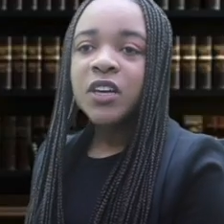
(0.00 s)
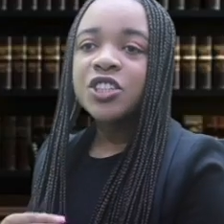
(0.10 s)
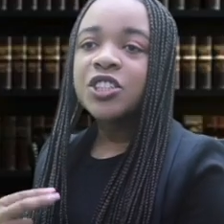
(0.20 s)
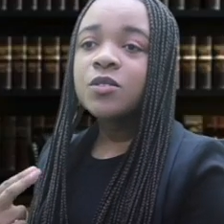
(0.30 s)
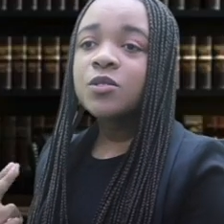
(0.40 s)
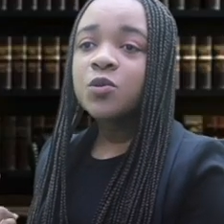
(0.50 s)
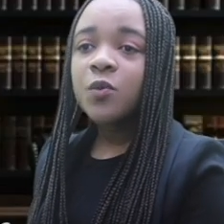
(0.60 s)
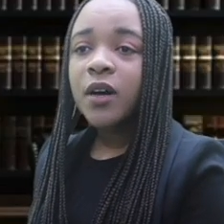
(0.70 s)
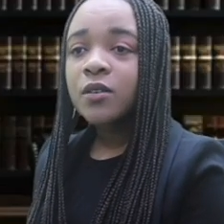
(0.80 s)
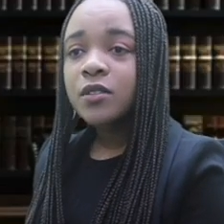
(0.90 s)
Shield
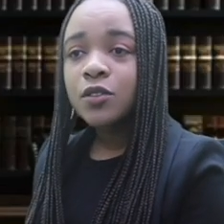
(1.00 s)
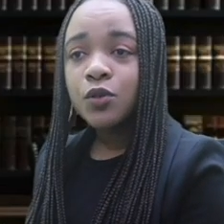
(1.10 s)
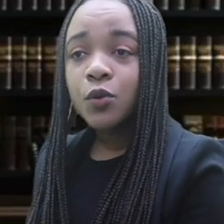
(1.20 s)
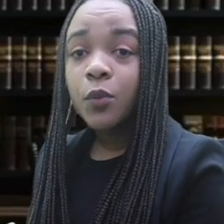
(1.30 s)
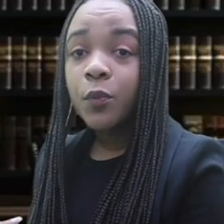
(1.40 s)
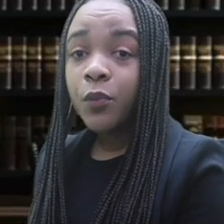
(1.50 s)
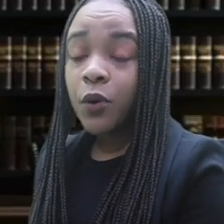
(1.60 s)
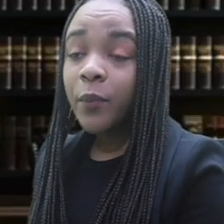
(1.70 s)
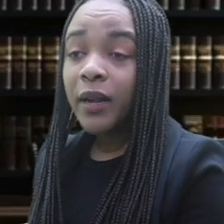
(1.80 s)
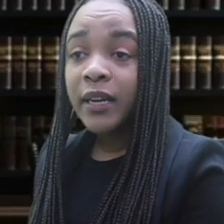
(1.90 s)
wealth through
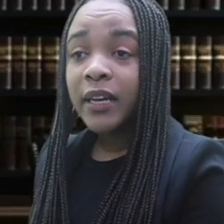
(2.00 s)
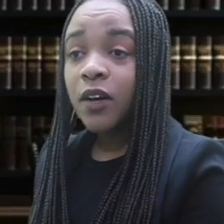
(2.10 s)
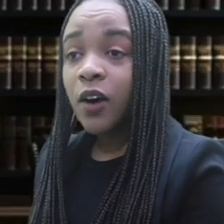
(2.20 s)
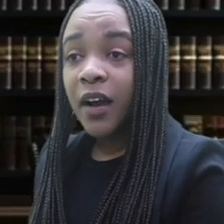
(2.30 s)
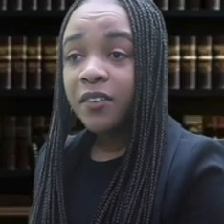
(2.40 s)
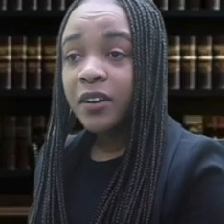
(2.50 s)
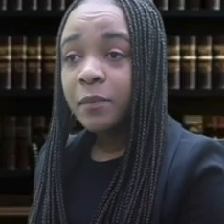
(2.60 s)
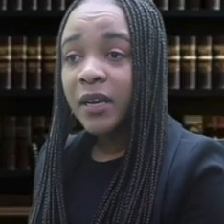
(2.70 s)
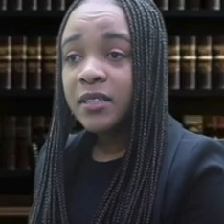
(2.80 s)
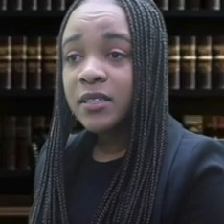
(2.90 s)
proper legal
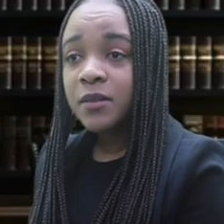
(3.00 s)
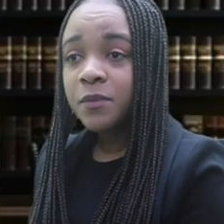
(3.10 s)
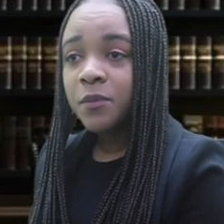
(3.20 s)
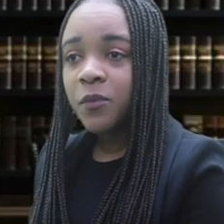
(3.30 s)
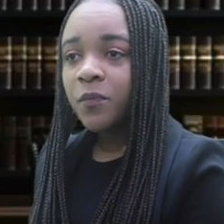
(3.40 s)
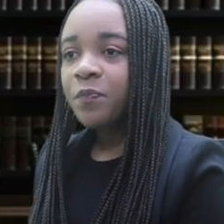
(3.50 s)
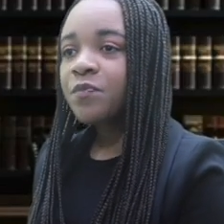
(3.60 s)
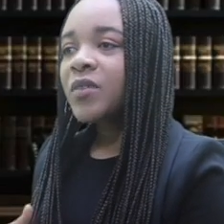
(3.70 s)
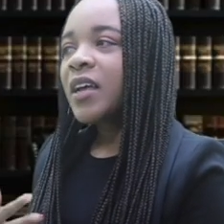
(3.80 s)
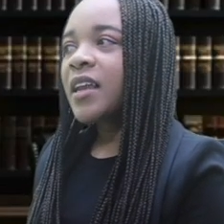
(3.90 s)
agreements.
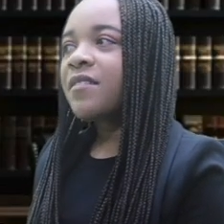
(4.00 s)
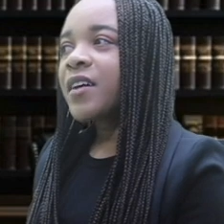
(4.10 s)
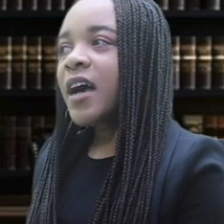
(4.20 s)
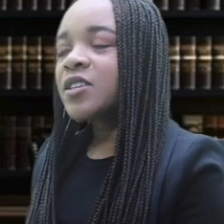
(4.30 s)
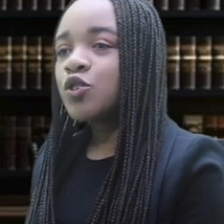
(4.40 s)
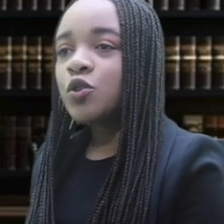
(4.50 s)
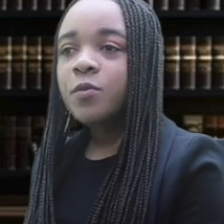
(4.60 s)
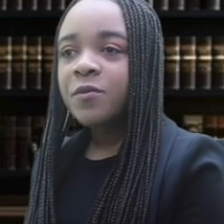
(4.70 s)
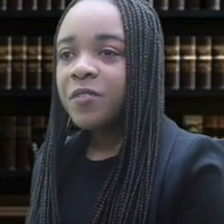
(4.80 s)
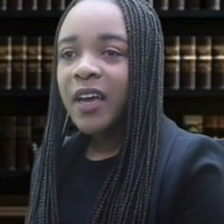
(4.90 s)
Never
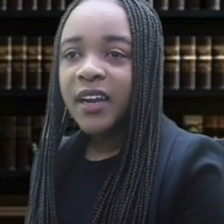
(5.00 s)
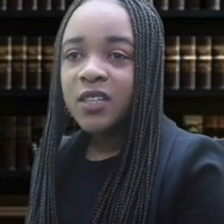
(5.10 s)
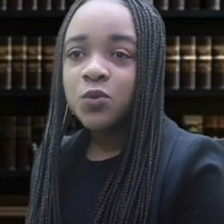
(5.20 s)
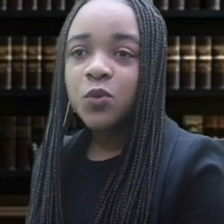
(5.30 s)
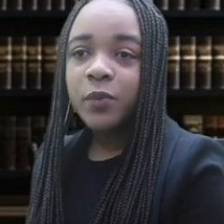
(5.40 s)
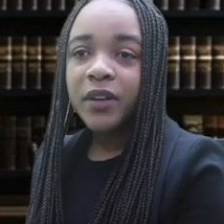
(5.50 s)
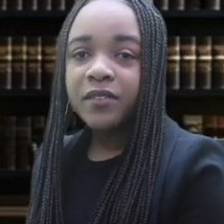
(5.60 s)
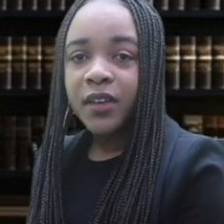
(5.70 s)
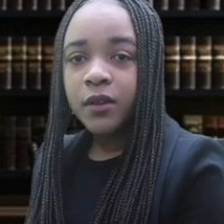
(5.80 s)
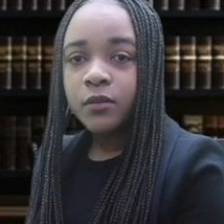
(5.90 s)
assume fairness will
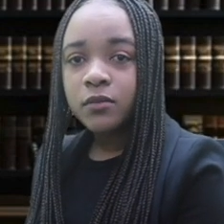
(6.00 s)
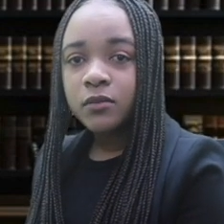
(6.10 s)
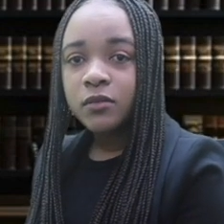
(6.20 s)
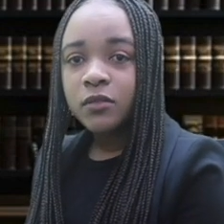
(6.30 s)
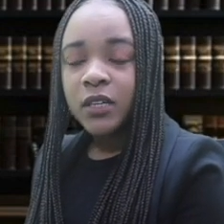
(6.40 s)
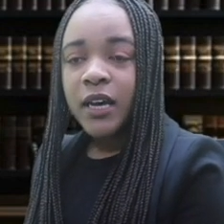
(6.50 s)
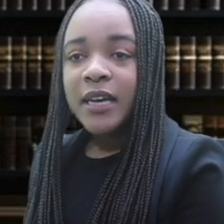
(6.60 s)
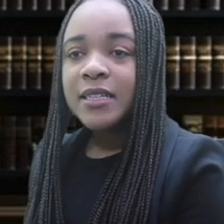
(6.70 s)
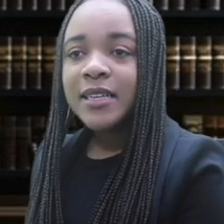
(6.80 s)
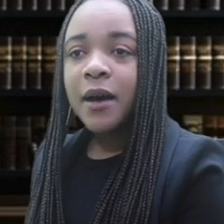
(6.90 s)
prevail.
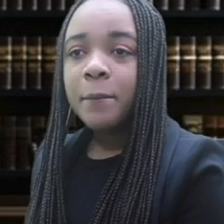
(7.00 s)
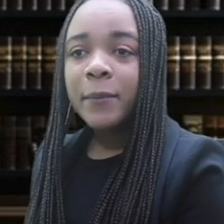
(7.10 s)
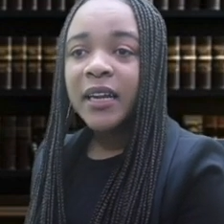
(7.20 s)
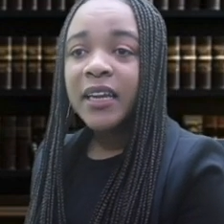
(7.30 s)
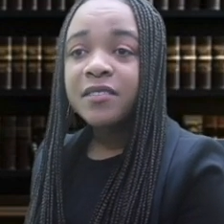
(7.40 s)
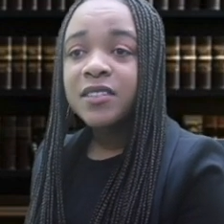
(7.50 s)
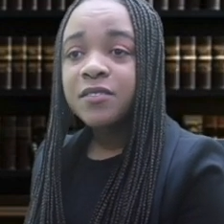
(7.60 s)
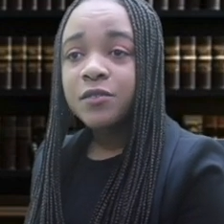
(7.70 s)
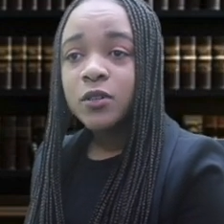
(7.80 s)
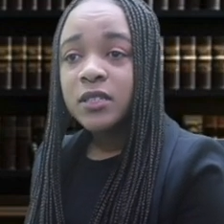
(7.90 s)
Some believe
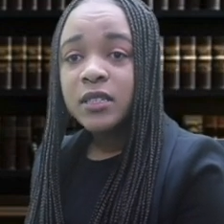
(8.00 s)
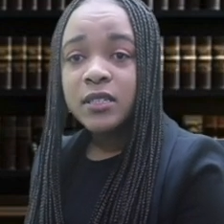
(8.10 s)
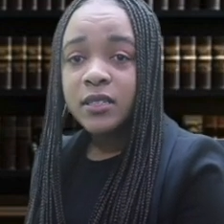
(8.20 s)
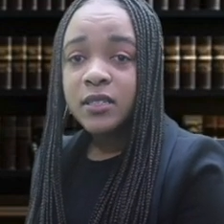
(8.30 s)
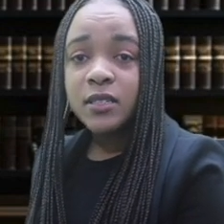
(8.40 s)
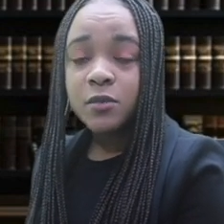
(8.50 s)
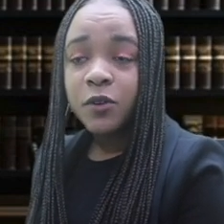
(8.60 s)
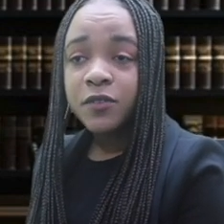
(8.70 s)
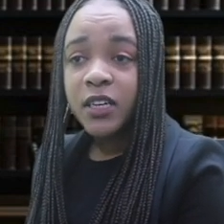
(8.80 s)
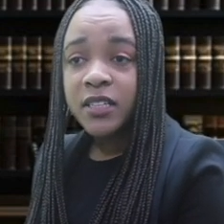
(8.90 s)
divorce is a system
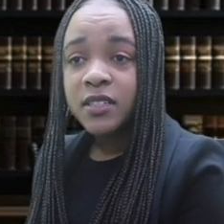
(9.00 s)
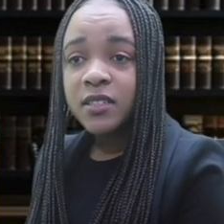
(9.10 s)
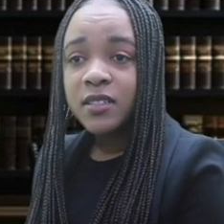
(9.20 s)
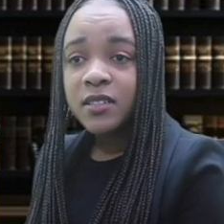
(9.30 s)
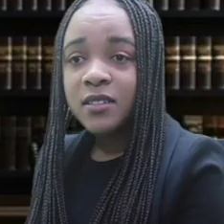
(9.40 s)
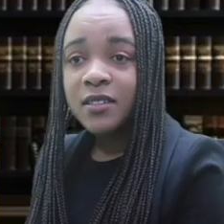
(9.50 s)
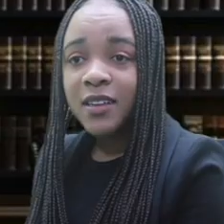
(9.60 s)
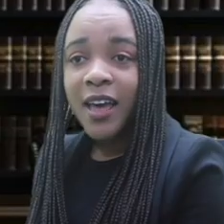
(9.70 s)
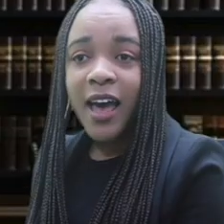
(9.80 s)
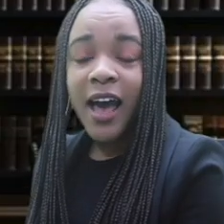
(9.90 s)
of justice.
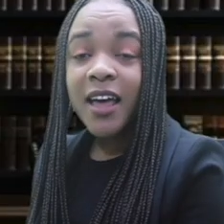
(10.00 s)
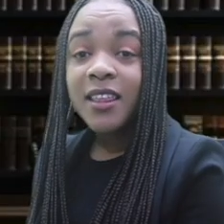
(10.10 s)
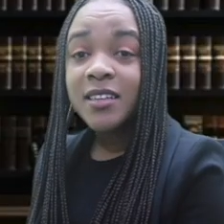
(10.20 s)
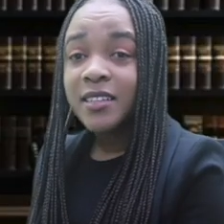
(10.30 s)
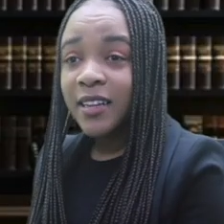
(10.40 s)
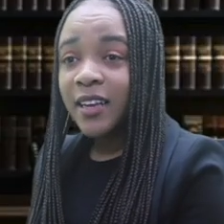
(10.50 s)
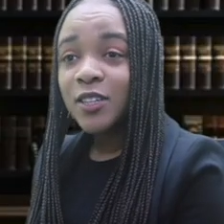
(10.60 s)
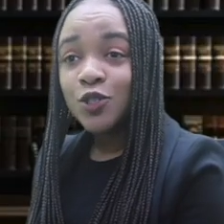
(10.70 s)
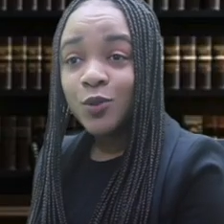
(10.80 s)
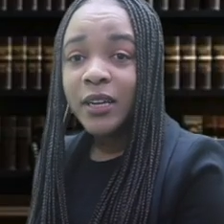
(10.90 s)
Others learn
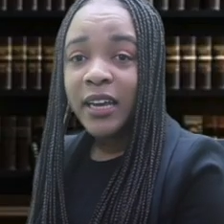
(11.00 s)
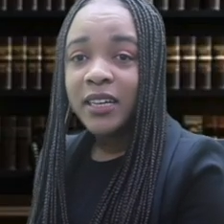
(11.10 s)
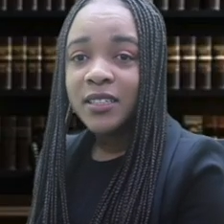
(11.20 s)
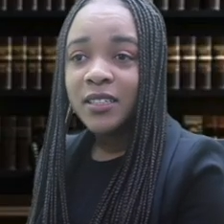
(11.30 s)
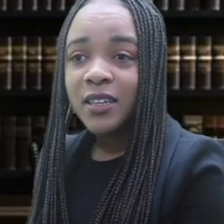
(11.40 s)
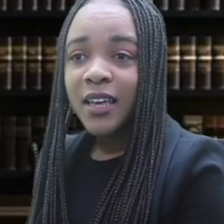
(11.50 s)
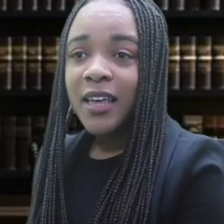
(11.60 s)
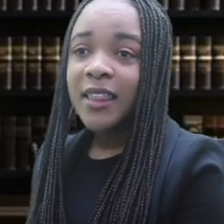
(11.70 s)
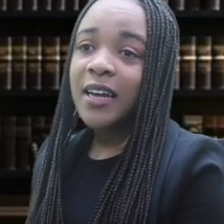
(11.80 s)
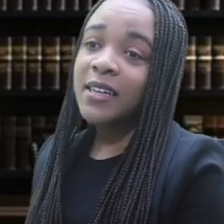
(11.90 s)
too late
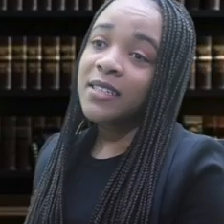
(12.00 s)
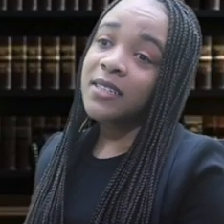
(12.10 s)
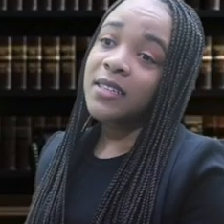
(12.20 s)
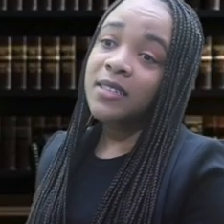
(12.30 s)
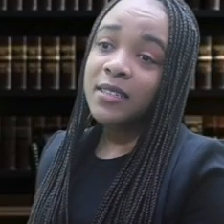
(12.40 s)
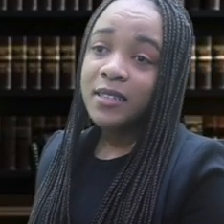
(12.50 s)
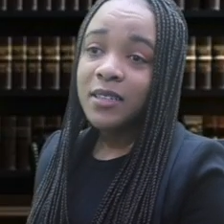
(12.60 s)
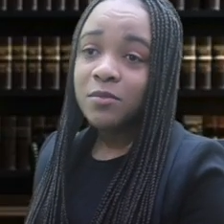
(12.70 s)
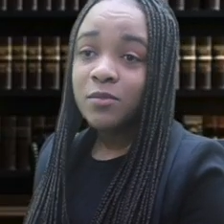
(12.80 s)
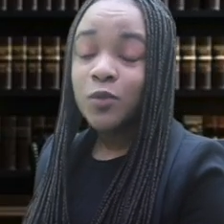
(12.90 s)
that it is a
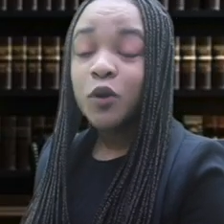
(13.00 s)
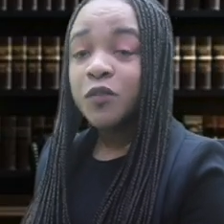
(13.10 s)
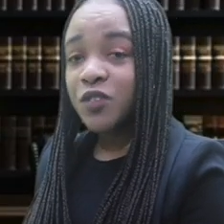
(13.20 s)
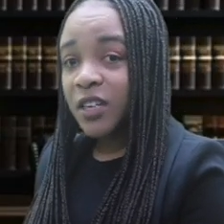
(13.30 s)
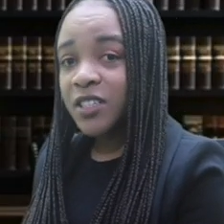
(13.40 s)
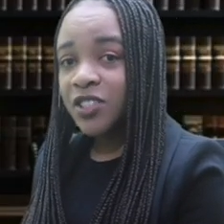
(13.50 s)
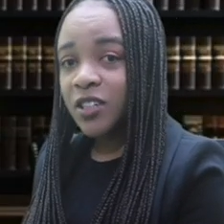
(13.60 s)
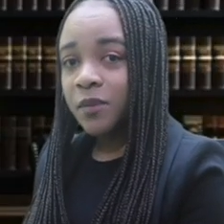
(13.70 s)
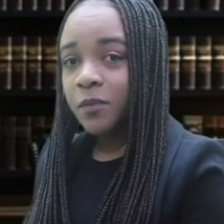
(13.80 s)
system of strategy.